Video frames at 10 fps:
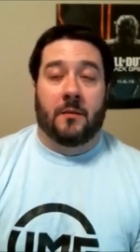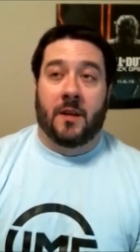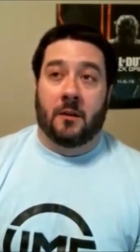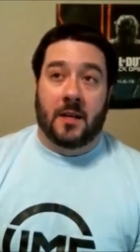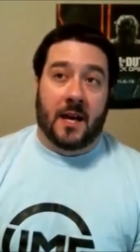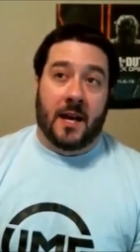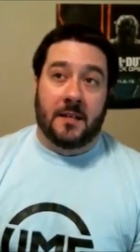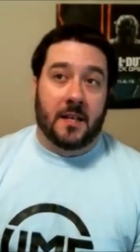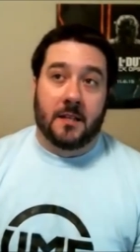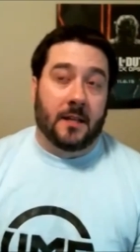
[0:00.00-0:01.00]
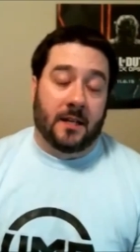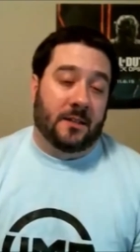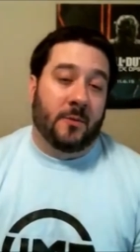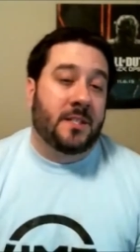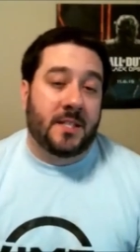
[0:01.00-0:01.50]
their guy did like a
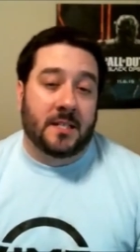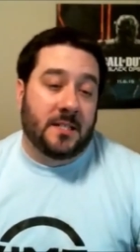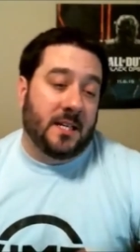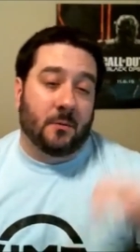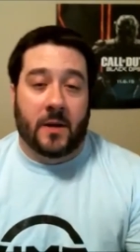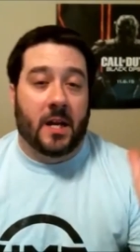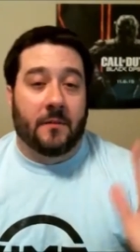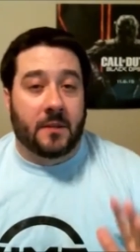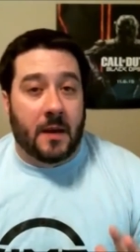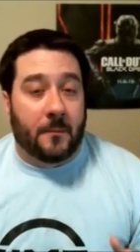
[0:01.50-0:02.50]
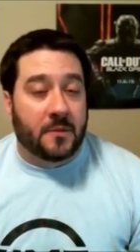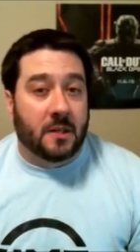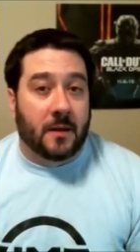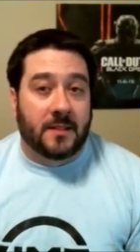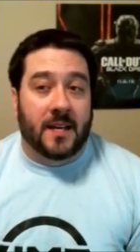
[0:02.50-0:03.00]
360 and ran off the map or
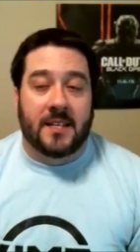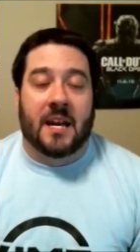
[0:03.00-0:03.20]
something like that,